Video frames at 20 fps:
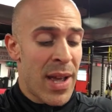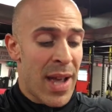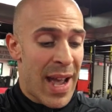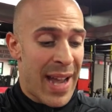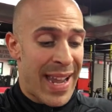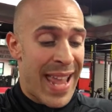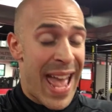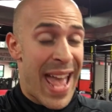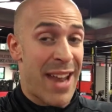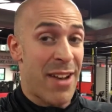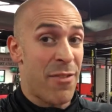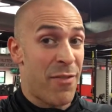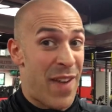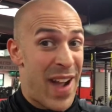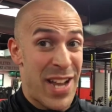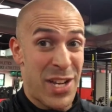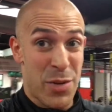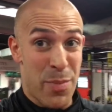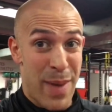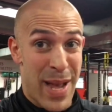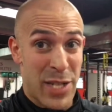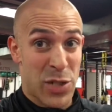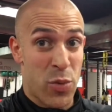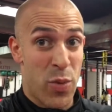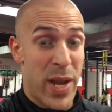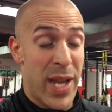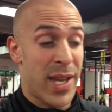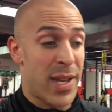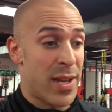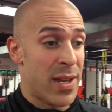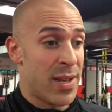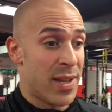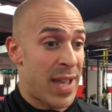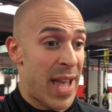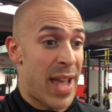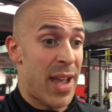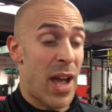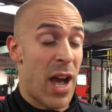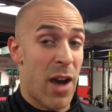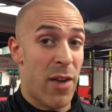Again, find your best week,
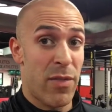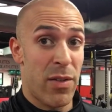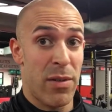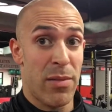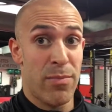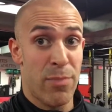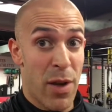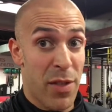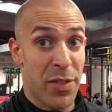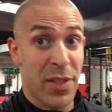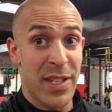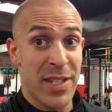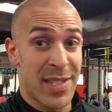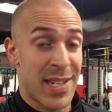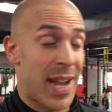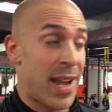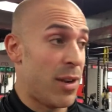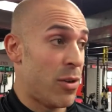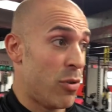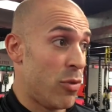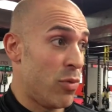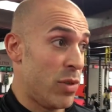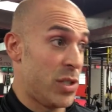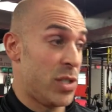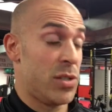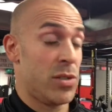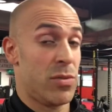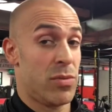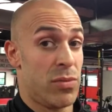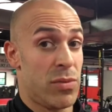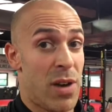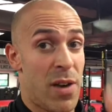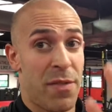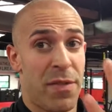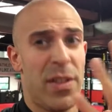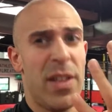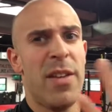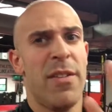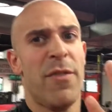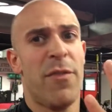okay, of a monthly cycle, which is
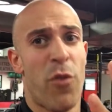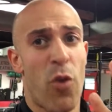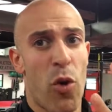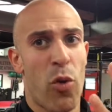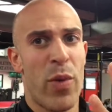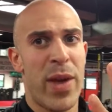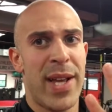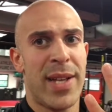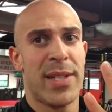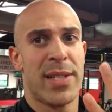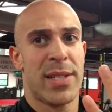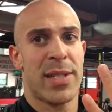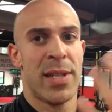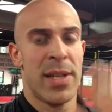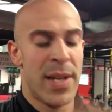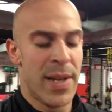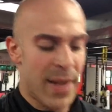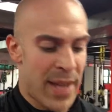roughly 4 weeks.